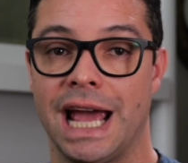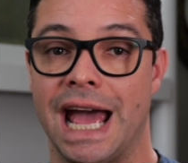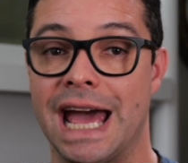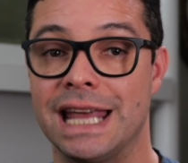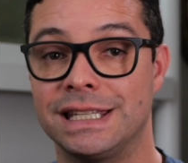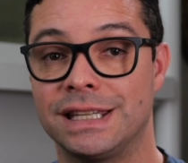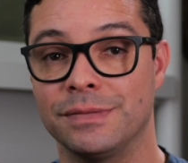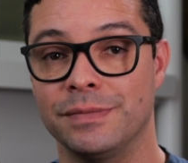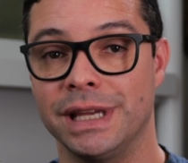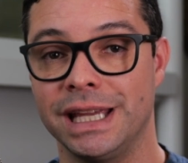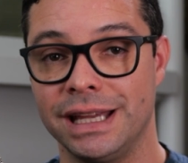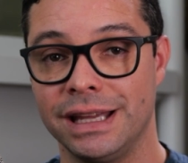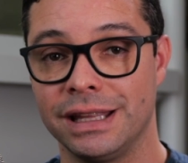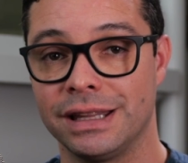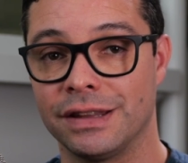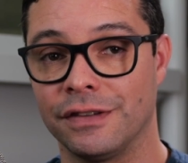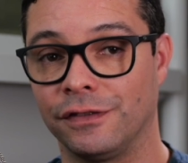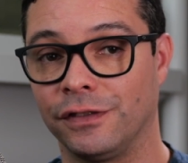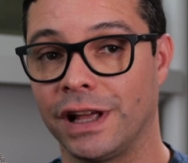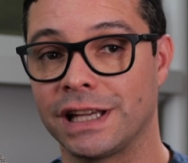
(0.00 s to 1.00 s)
And to me,
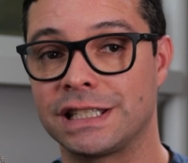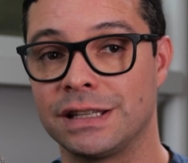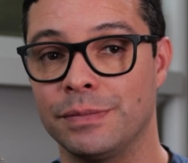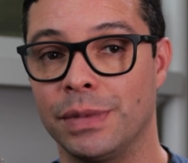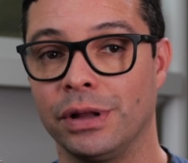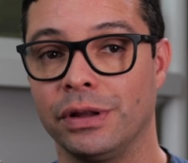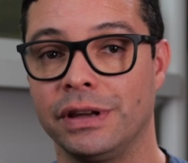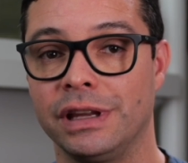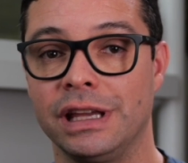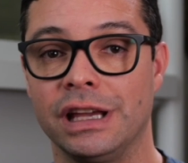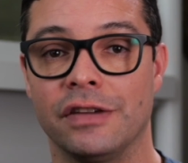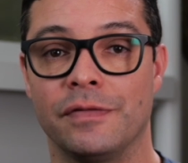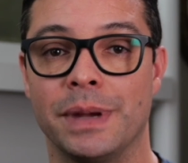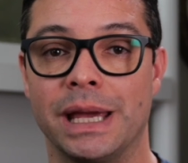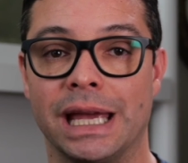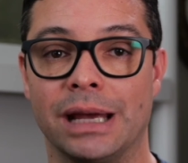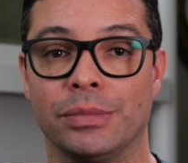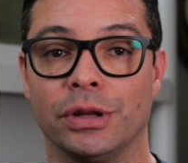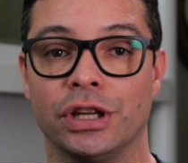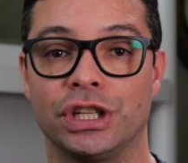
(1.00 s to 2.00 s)
the flexibility of
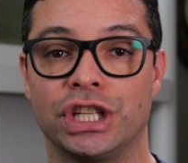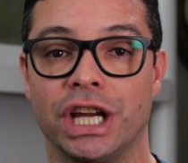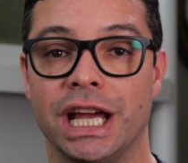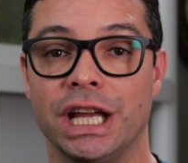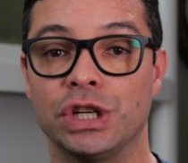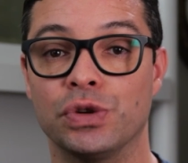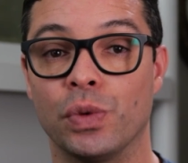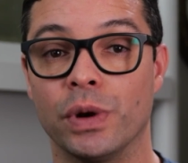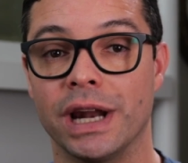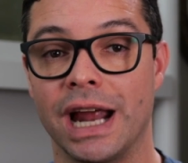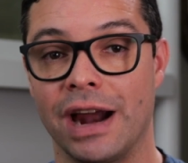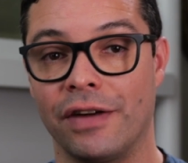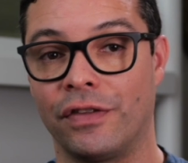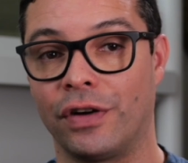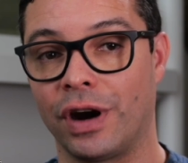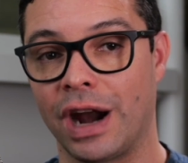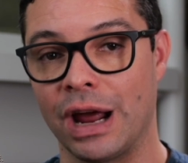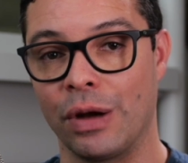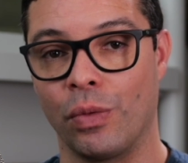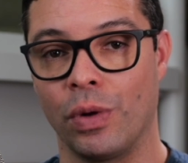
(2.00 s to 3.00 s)
being able to change
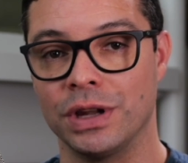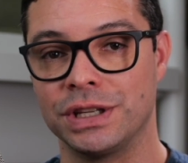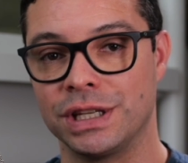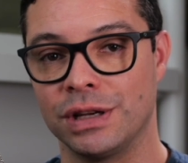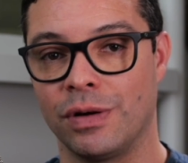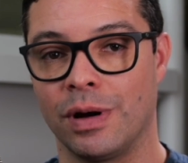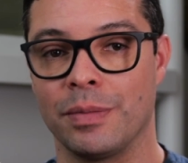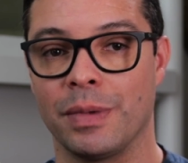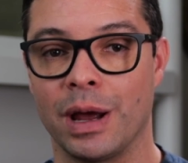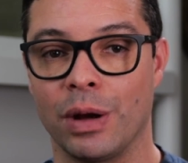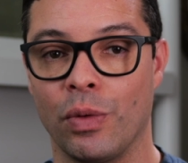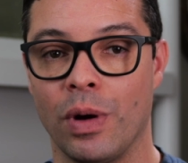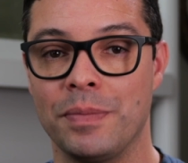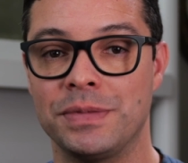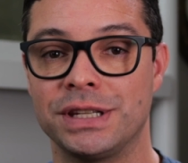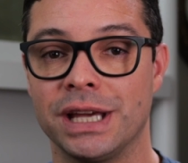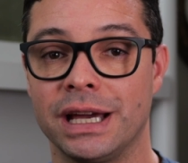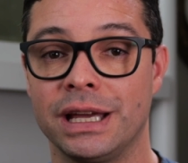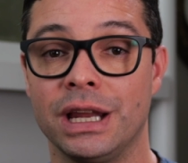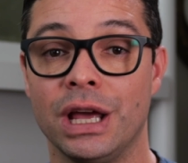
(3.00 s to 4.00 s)
whatever I want to on my
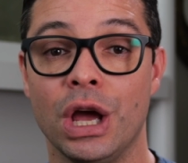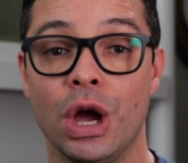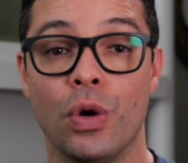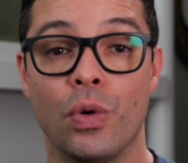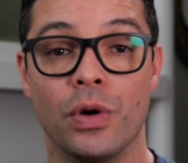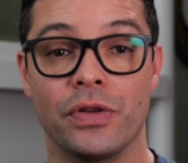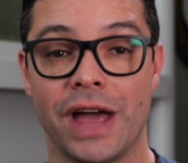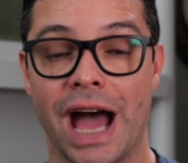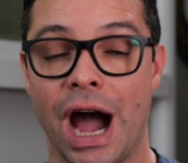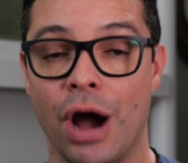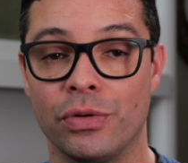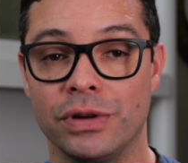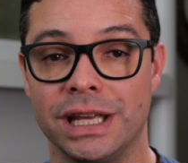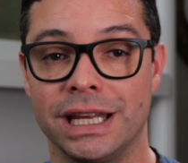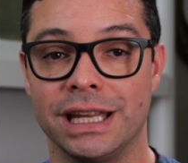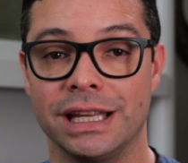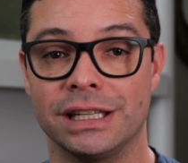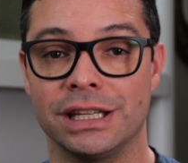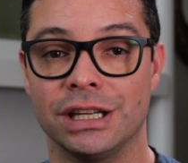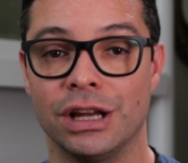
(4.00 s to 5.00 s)
website without
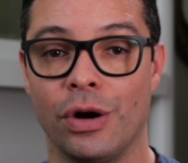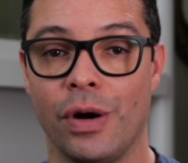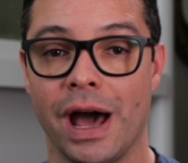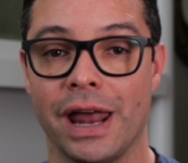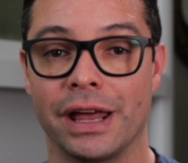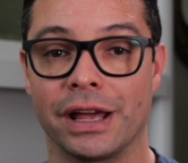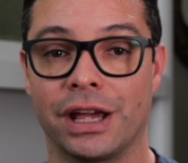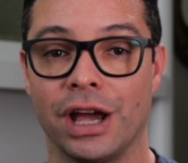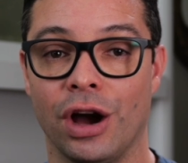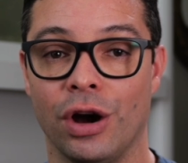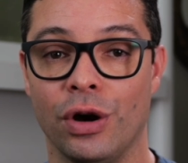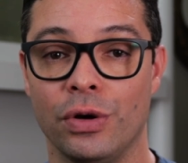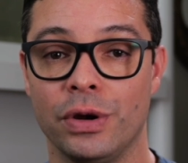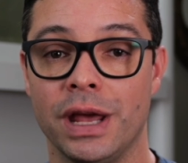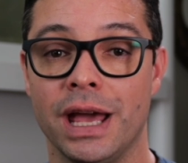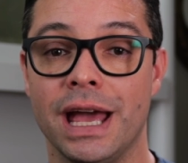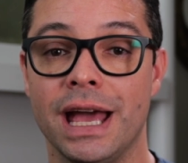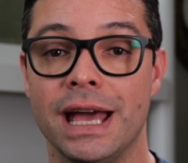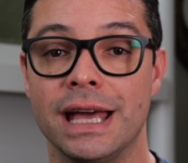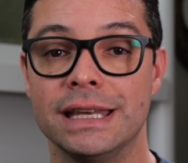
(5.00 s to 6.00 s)
needing to know how to code
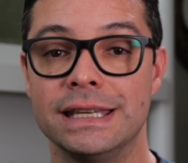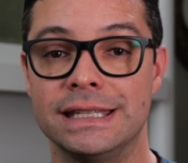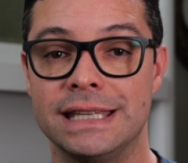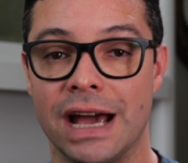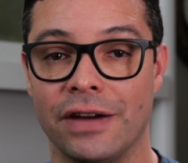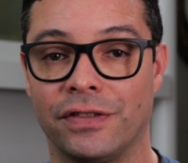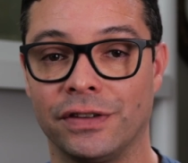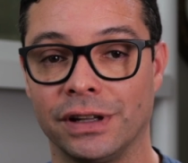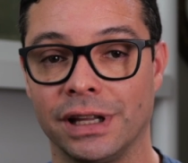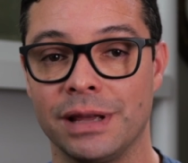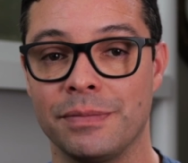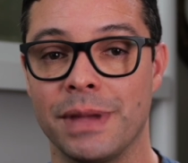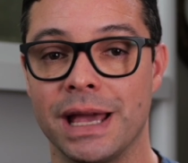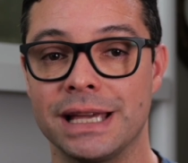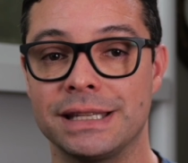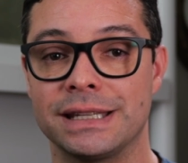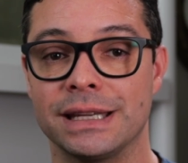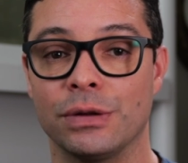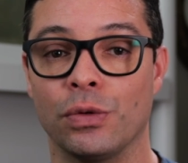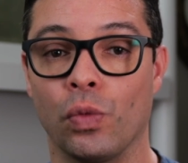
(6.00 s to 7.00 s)
definitely
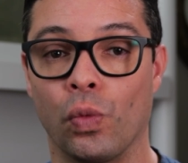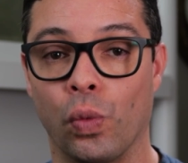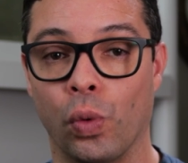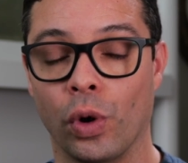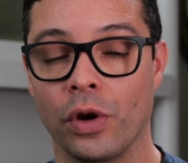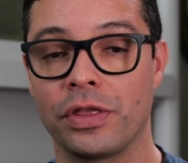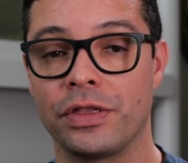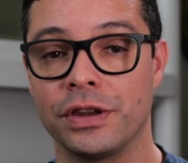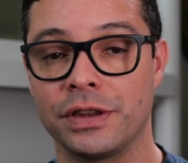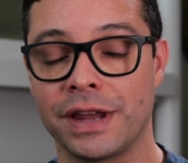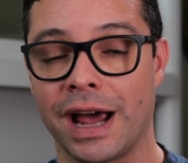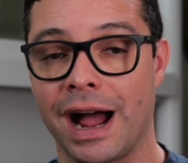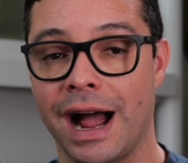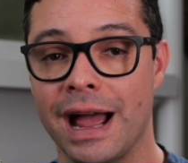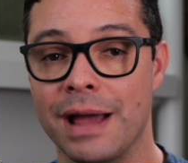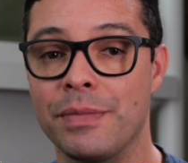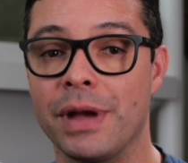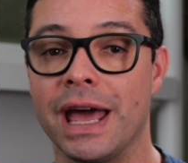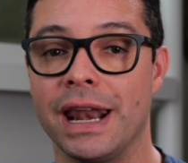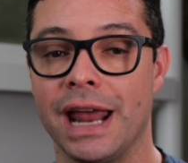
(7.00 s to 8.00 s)
makes it worth the
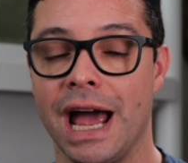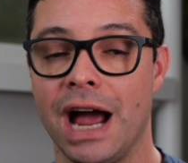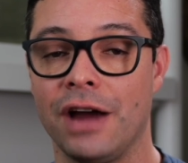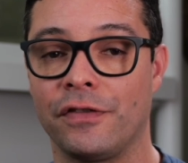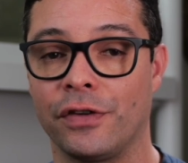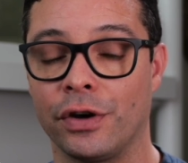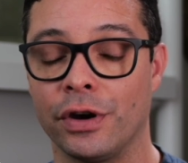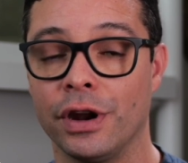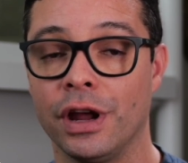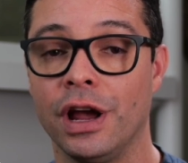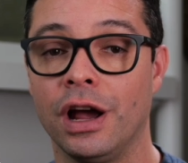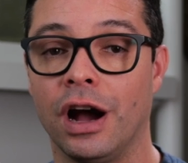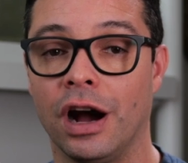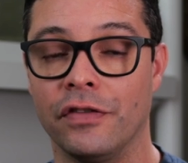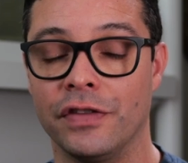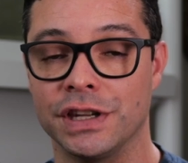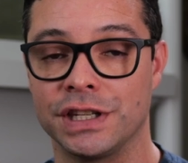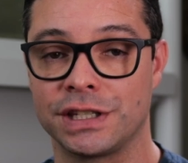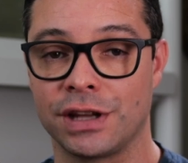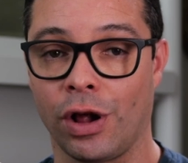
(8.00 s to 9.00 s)
time and effort
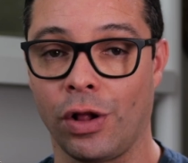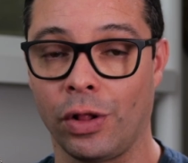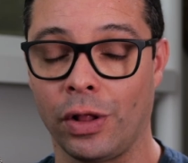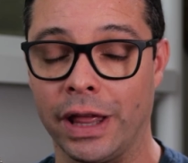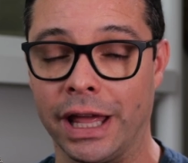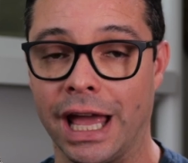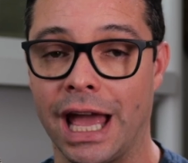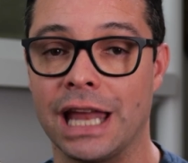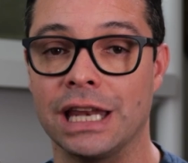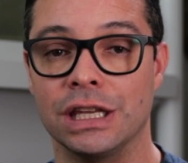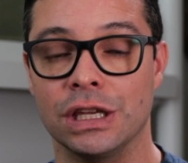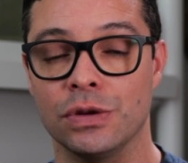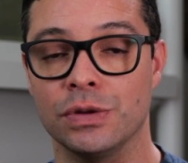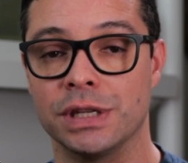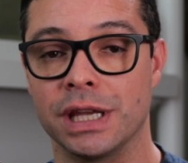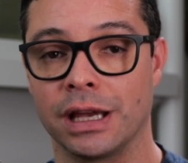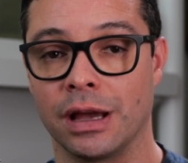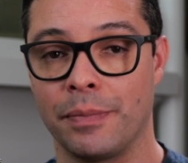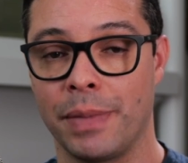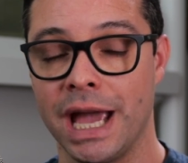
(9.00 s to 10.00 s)
of installing and
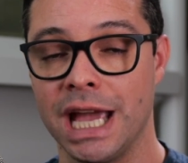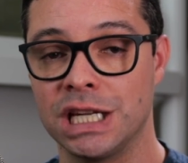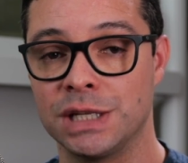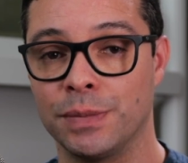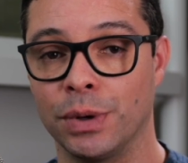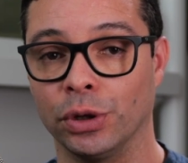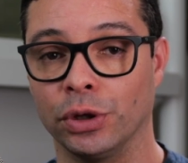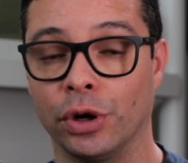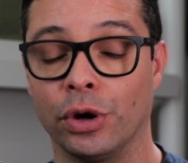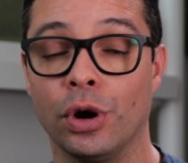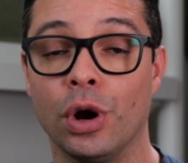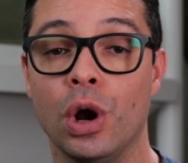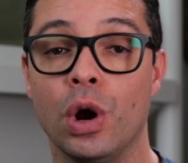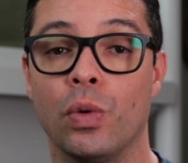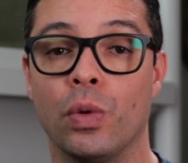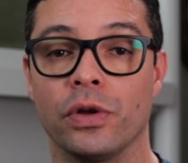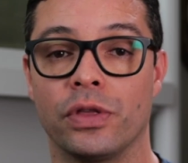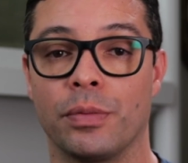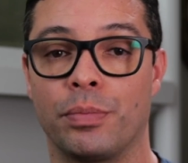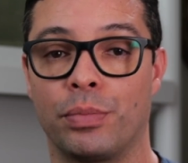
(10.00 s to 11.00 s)
using a page builder with a